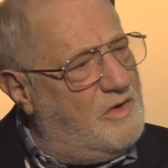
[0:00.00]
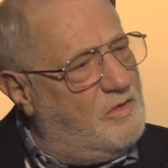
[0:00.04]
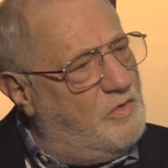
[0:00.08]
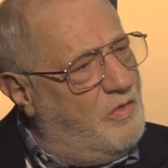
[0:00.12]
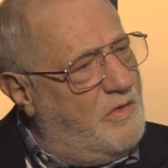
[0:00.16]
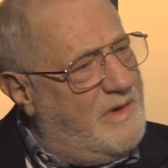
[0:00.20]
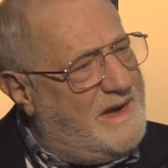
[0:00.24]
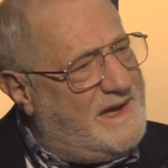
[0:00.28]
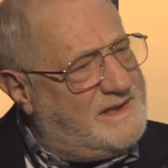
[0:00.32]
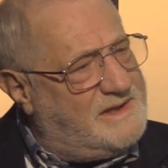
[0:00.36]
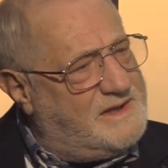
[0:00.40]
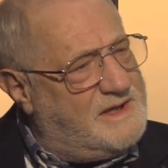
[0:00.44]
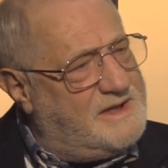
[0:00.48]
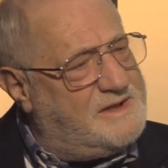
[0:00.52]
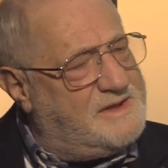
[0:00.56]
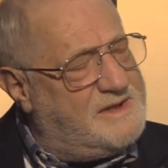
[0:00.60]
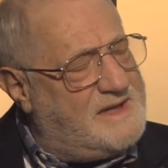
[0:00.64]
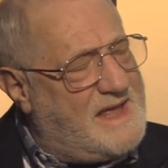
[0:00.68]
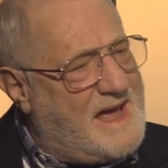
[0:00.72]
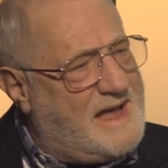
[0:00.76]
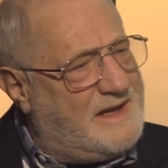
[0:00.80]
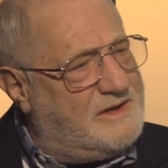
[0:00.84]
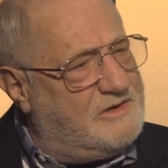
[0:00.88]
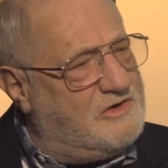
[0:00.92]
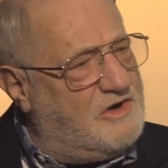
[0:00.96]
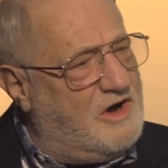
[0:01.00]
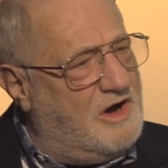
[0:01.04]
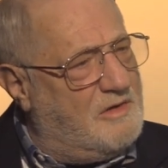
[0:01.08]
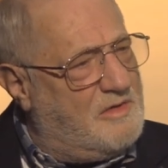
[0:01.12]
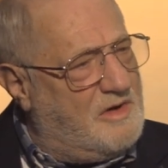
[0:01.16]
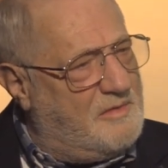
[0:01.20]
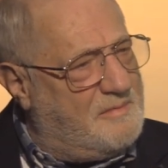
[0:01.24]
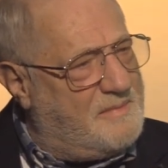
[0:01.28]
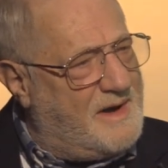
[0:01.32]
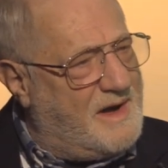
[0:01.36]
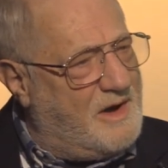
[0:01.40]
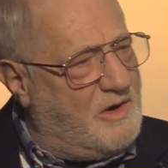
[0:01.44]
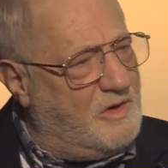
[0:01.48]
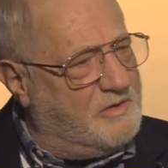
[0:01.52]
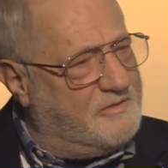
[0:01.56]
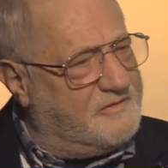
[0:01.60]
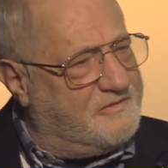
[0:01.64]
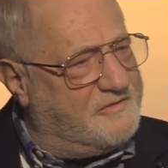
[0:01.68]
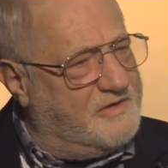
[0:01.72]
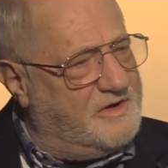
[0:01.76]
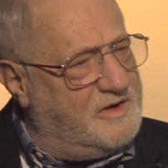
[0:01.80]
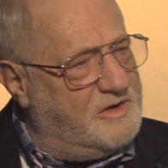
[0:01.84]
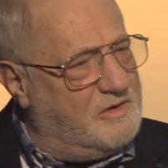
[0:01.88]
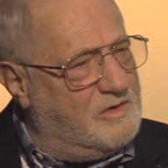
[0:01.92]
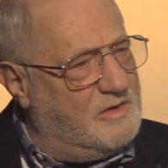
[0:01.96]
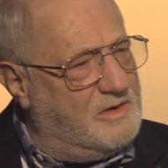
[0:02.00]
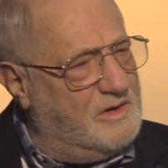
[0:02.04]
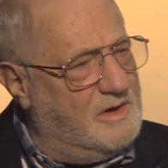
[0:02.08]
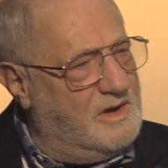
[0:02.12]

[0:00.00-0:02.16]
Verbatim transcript: When did that no, come okay. about for you?